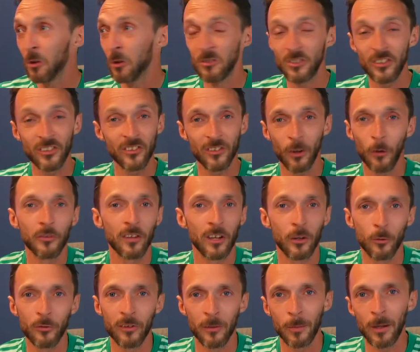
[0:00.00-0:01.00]
Just obviously
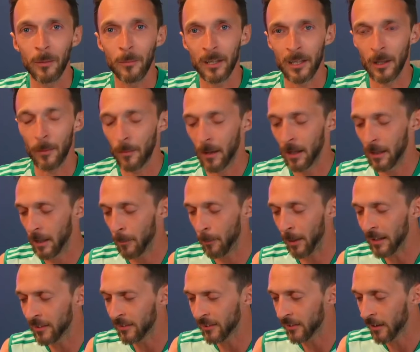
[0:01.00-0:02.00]
knows he beat me in the
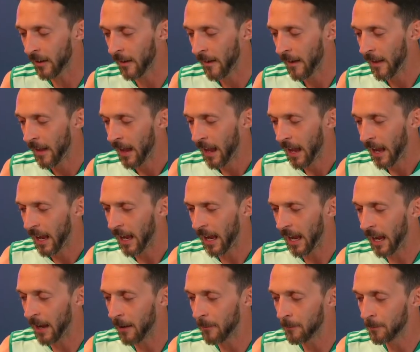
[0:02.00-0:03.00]
bids
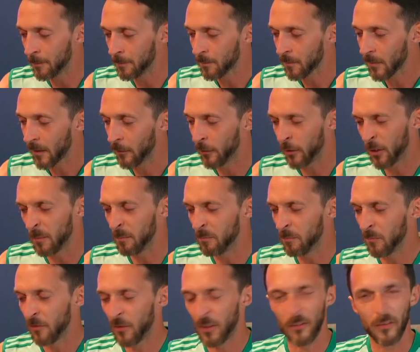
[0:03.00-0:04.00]
for
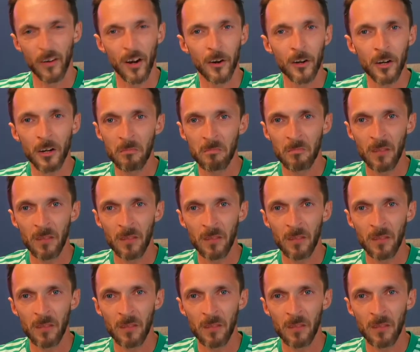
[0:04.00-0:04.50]
the Werner.